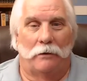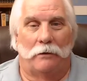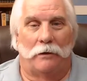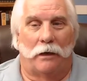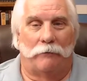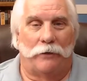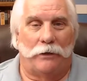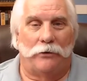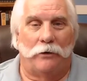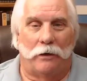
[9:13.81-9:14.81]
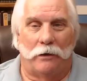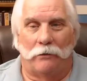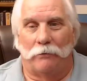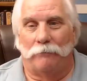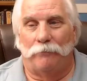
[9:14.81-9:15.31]
if they turned it
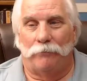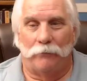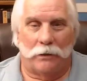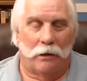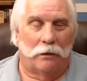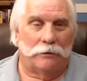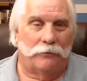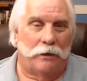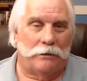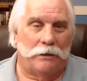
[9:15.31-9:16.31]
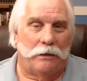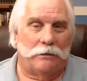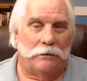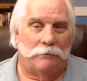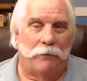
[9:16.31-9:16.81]
into a McDonald's
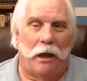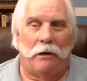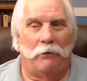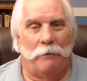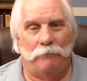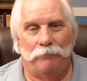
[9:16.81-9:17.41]
franchise. Anyway,